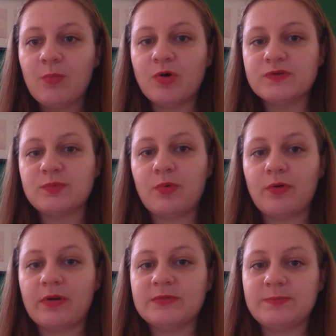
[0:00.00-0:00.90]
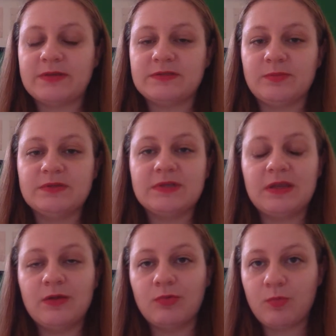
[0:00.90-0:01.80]
postmortem specimens, and
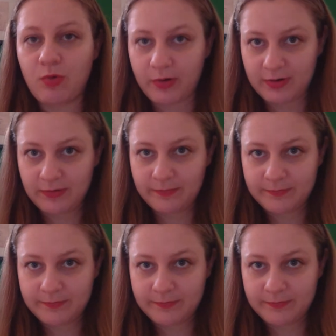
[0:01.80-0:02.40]
he reported